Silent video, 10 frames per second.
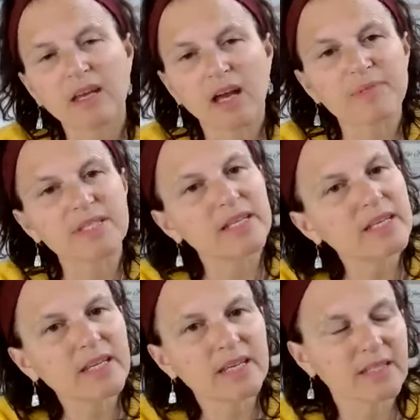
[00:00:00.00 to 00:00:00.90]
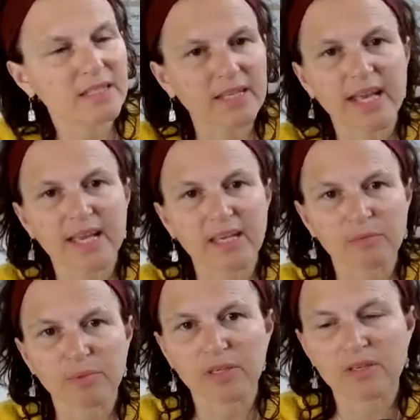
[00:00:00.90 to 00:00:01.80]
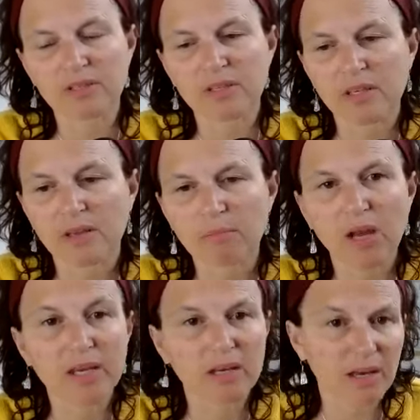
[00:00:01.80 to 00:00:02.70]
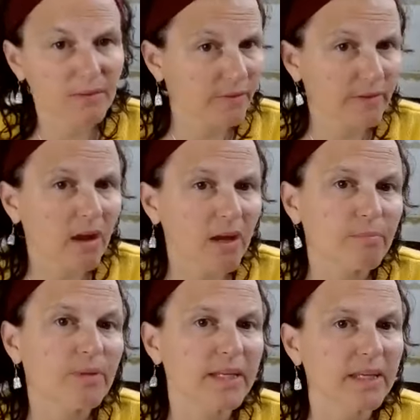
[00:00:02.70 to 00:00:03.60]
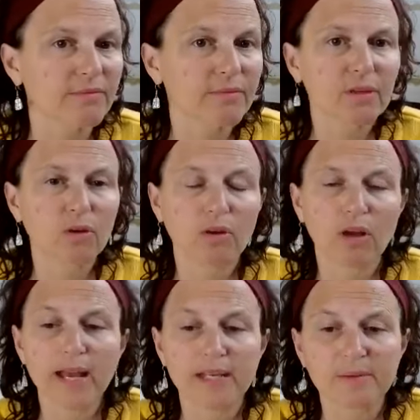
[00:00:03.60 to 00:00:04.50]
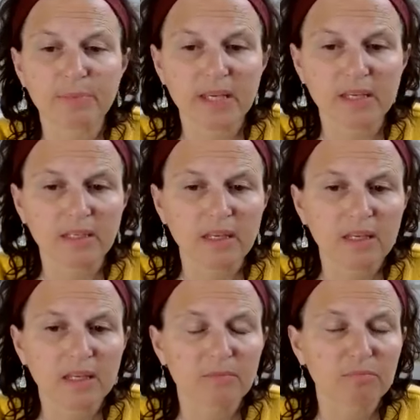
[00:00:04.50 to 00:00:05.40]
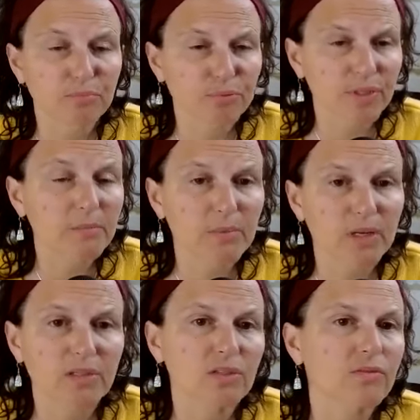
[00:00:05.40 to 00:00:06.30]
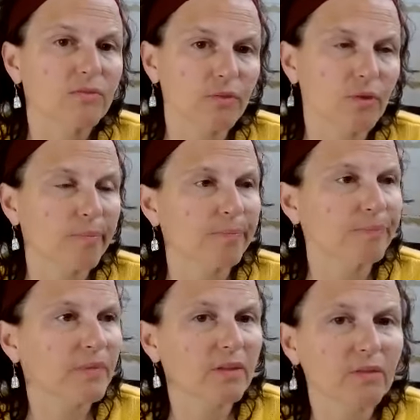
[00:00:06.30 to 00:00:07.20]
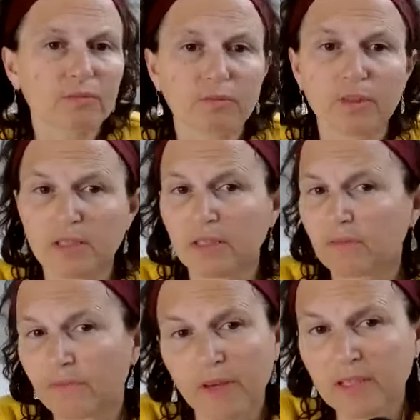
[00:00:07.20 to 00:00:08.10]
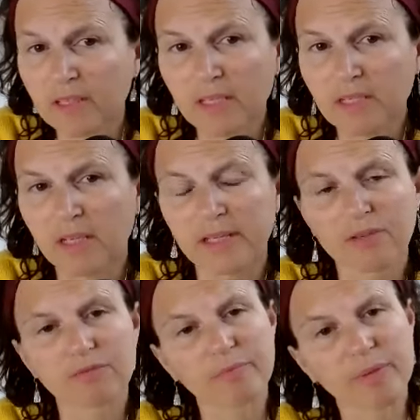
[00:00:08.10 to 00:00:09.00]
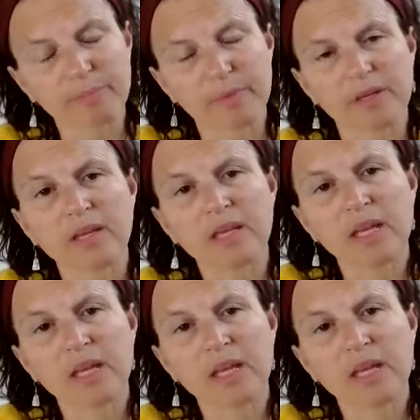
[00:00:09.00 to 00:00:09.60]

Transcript: I'm sitting here today because my life, I believe, has been pretty much from the first things I can remember,